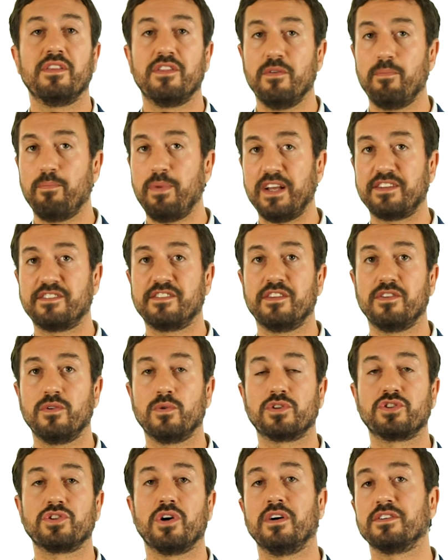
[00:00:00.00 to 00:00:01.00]
the better
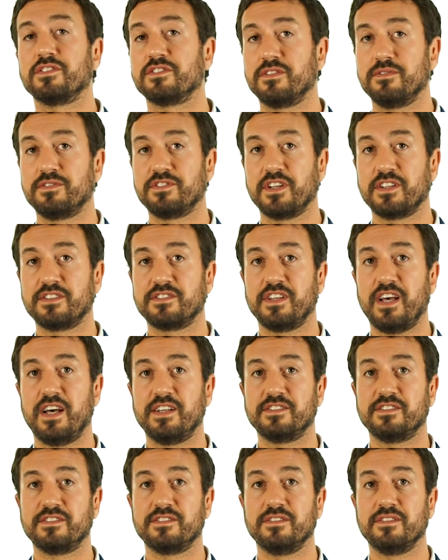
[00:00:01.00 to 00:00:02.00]
your chance of
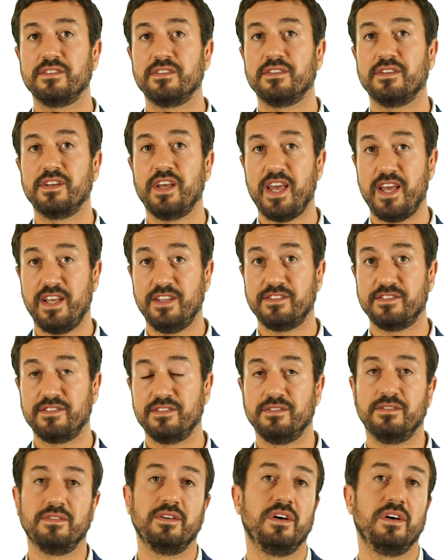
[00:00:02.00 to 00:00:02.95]
success is.